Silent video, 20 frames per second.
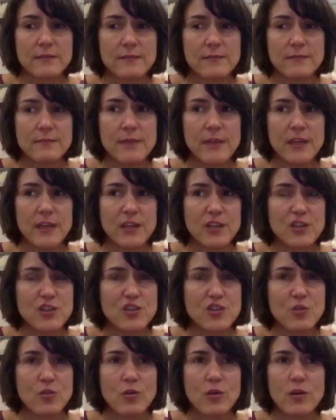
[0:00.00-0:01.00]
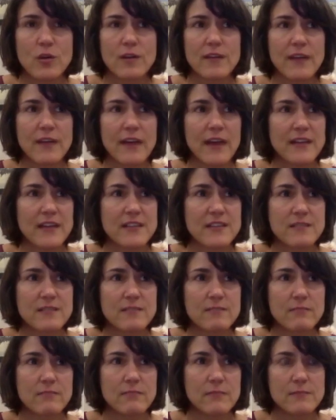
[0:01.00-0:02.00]
making sure that
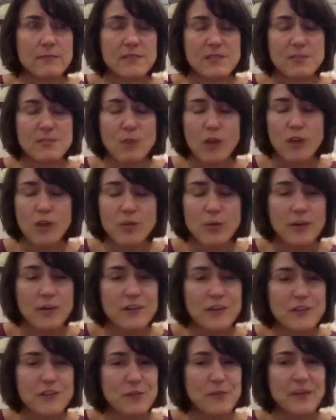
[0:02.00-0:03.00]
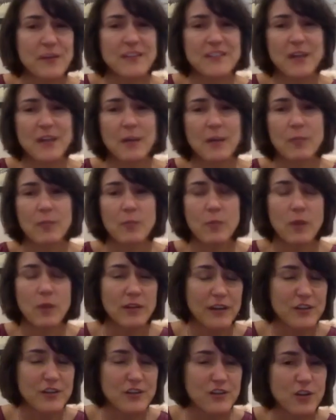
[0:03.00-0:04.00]
small toys are picked up,
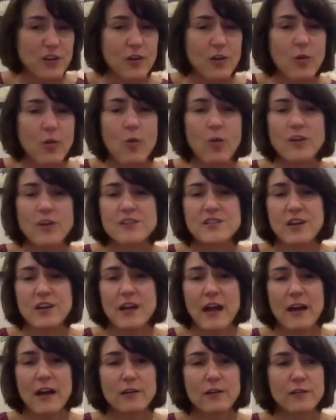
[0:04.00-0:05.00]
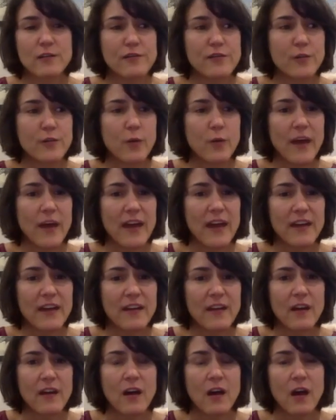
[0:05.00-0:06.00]
electrical cords are out of the way.
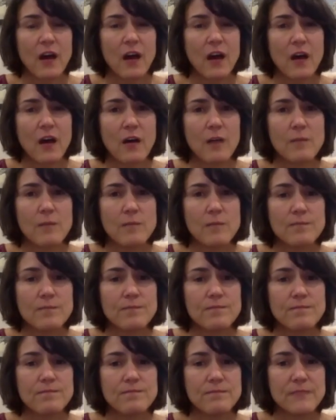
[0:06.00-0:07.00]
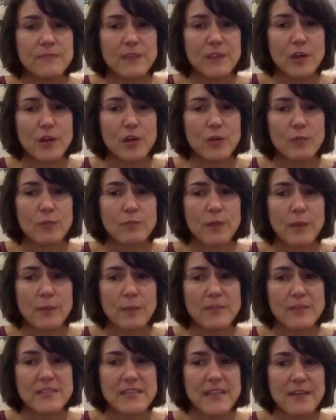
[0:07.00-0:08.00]
You know,
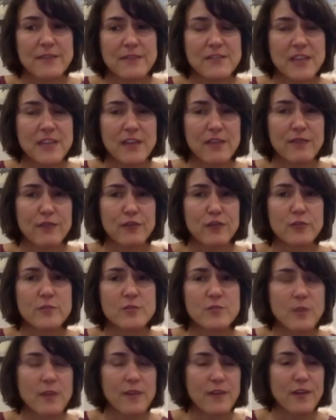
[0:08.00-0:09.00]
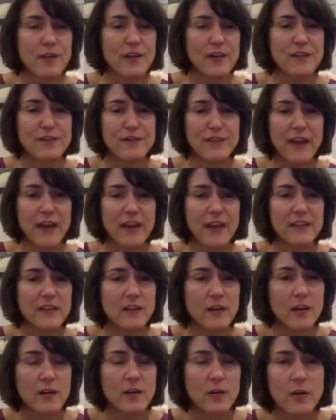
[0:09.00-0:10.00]
puppies have safe rooms where they're confined and
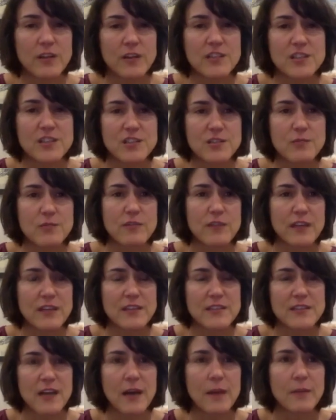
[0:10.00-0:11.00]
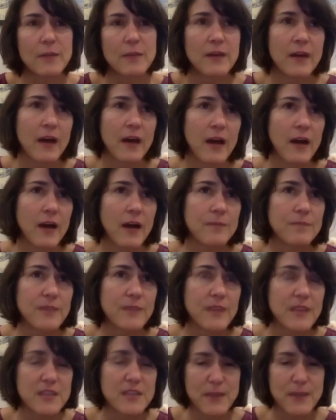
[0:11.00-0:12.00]
aren't going to chew things up.
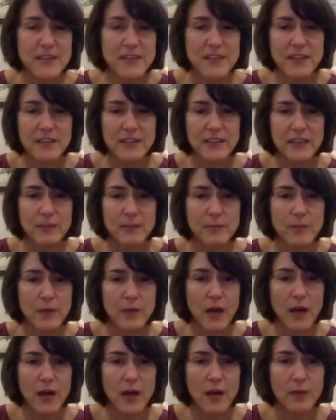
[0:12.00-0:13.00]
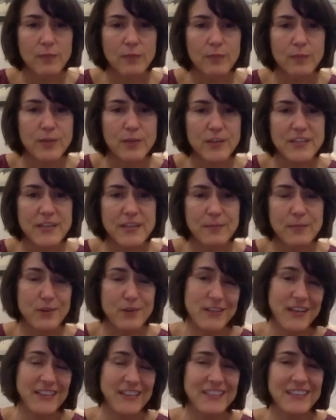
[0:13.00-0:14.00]
It's basically
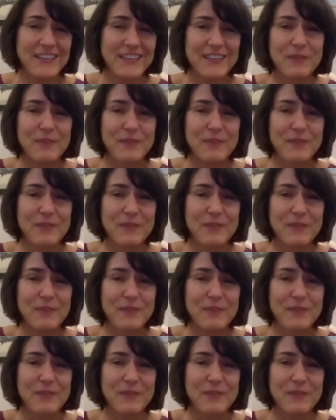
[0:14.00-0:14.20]
protecting them